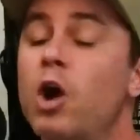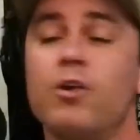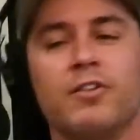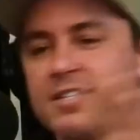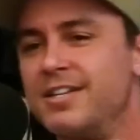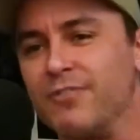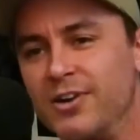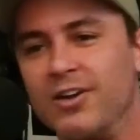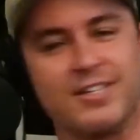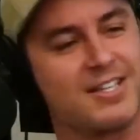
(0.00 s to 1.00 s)
No, this is a
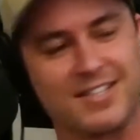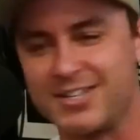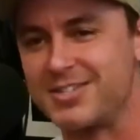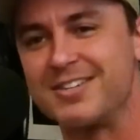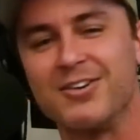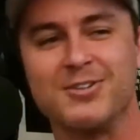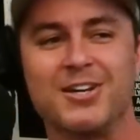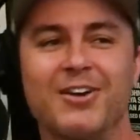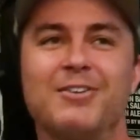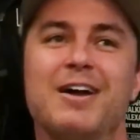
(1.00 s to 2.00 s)
different, this is
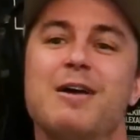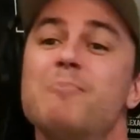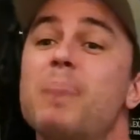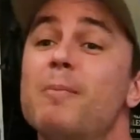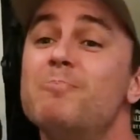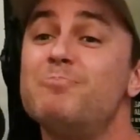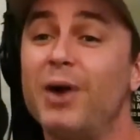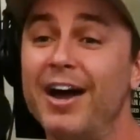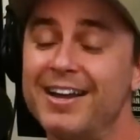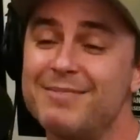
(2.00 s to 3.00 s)
years ago. That would have been a really nice
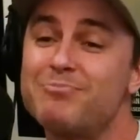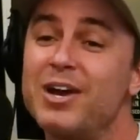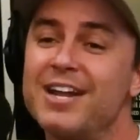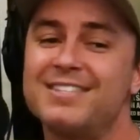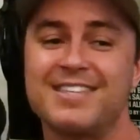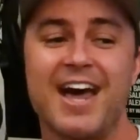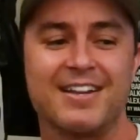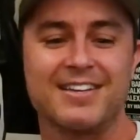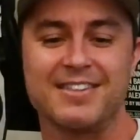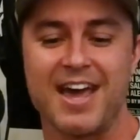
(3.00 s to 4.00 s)
story. But it's
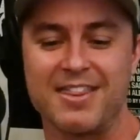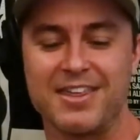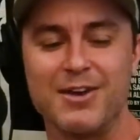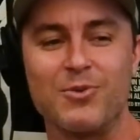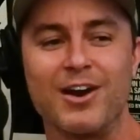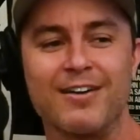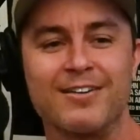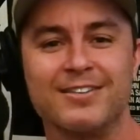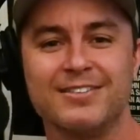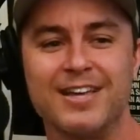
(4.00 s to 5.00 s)
that thing
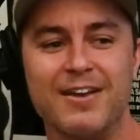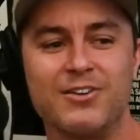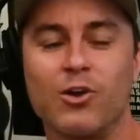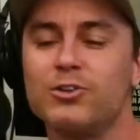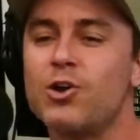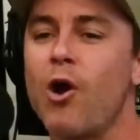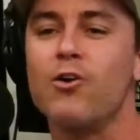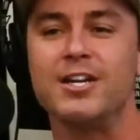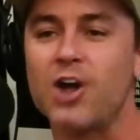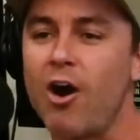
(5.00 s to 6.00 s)
where girls are
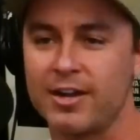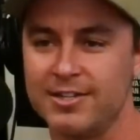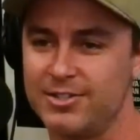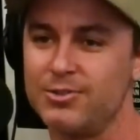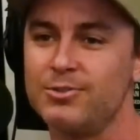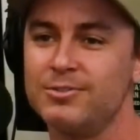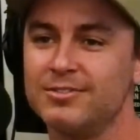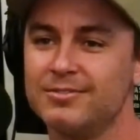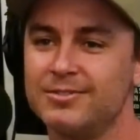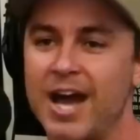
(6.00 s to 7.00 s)
already talking
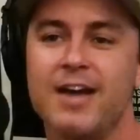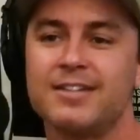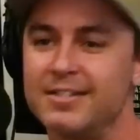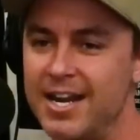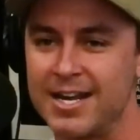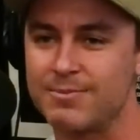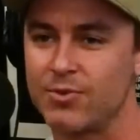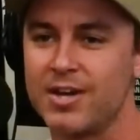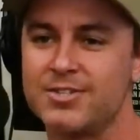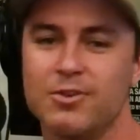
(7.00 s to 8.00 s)
to guys on dating apps
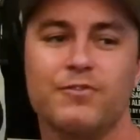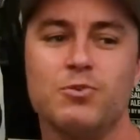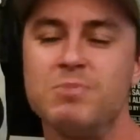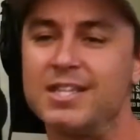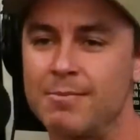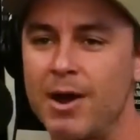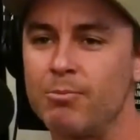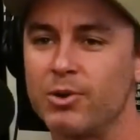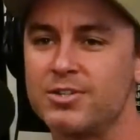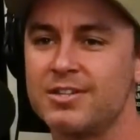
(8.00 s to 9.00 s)
already. So if you meet them
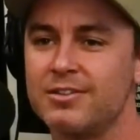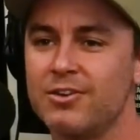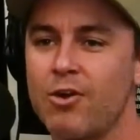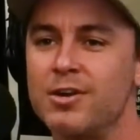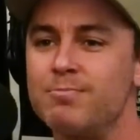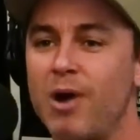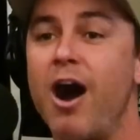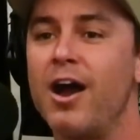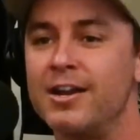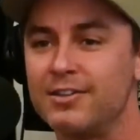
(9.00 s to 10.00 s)
out in person, you're already
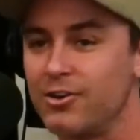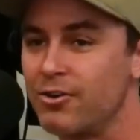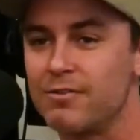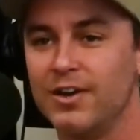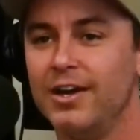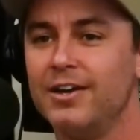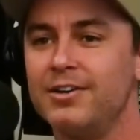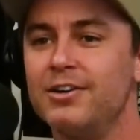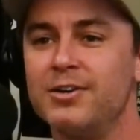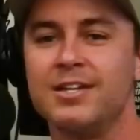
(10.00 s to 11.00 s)
behind the curve,
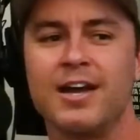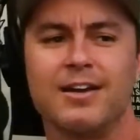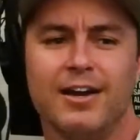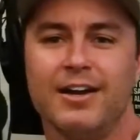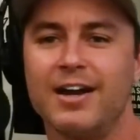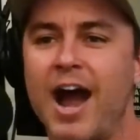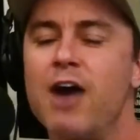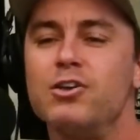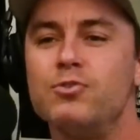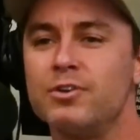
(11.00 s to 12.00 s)
you know, and like,
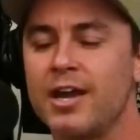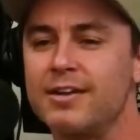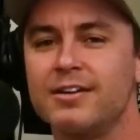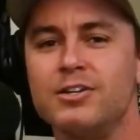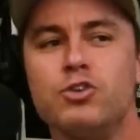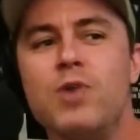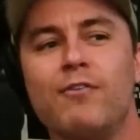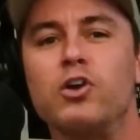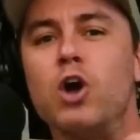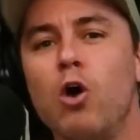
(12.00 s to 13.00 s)
how do you, like, you
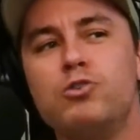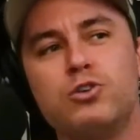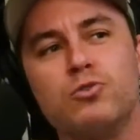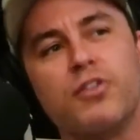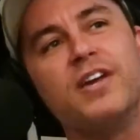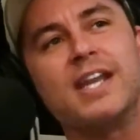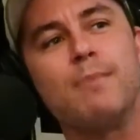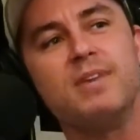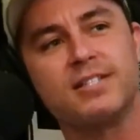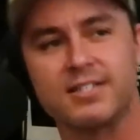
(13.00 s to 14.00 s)
never go to, the thing that
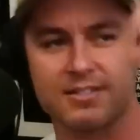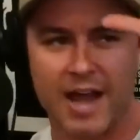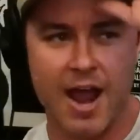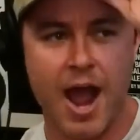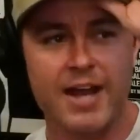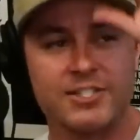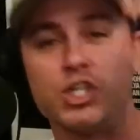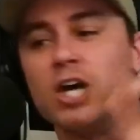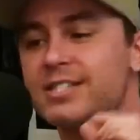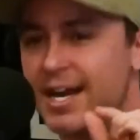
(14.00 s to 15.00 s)
I miss is, I
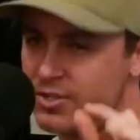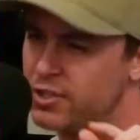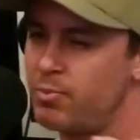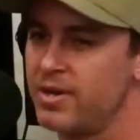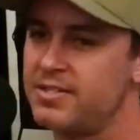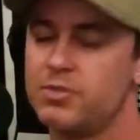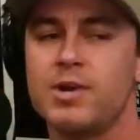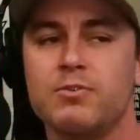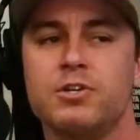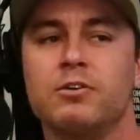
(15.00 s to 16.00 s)
just got to experience this
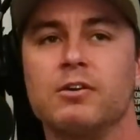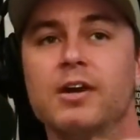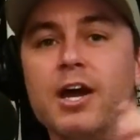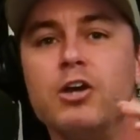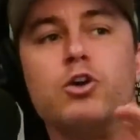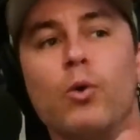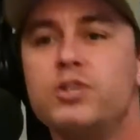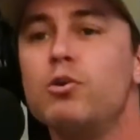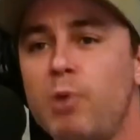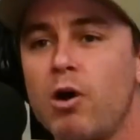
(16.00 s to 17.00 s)
when I was younger.
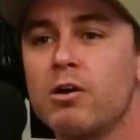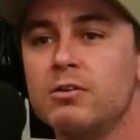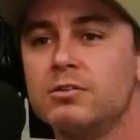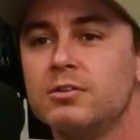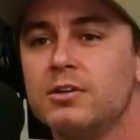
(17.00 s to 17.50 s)
Going to a bar,